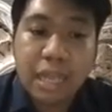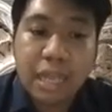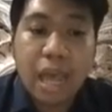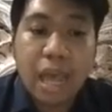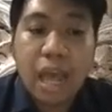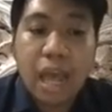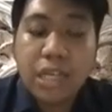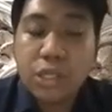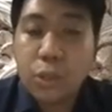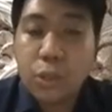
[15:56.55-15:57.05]

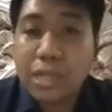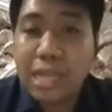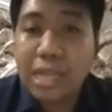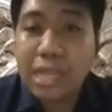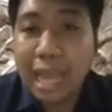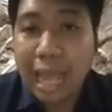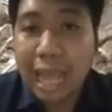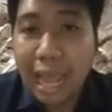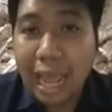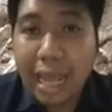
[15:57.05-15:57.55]
so that
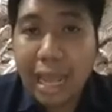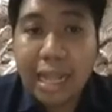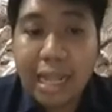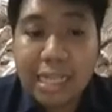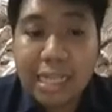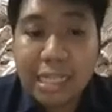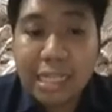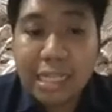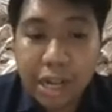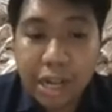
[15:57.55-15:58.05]
ALS
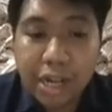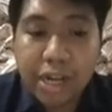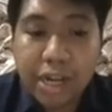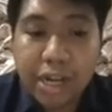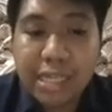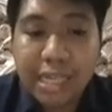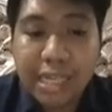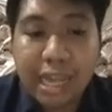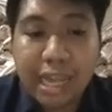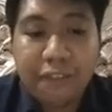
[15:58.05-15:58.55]
learners
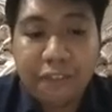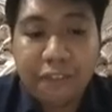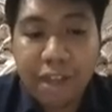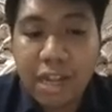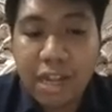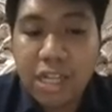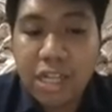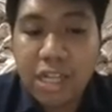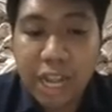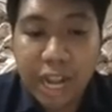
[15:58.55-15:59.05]
can finish
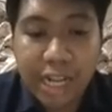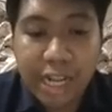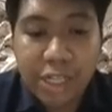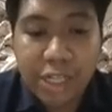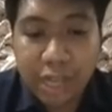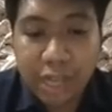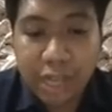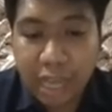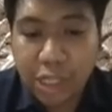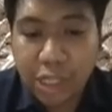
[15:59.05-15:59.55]
their
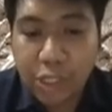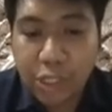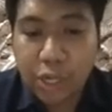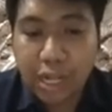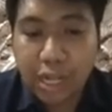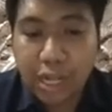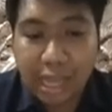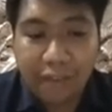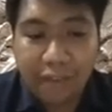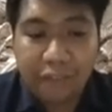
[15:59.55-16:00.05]
education
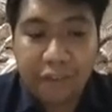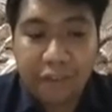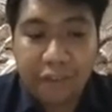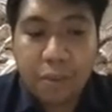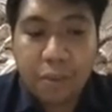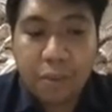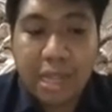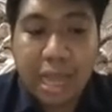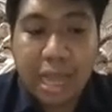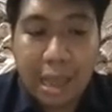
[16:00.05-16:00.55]
even with
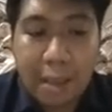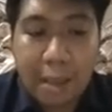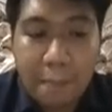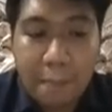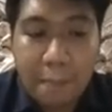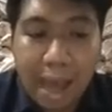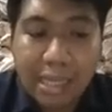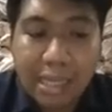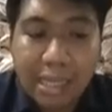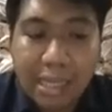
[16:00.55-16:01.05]
the
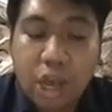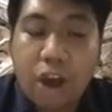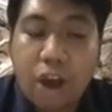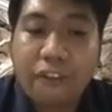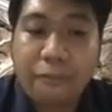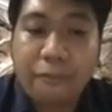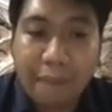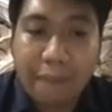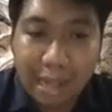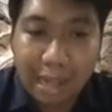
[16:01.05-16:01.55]
impacts of
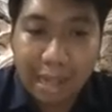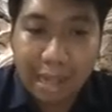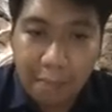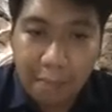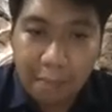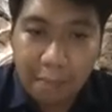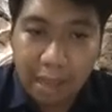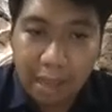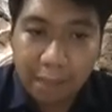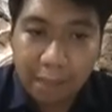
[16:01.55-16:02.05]
pandemic.